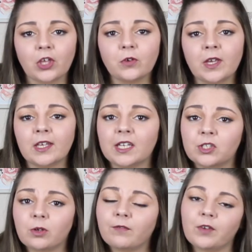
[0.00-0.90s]
you can get
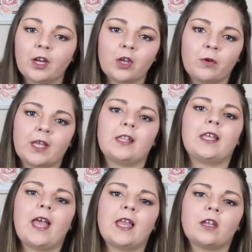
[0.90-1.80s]
to it very
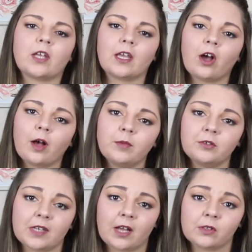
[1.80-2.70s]
quickly and it can calm
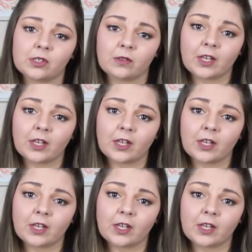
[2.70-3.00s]
you down so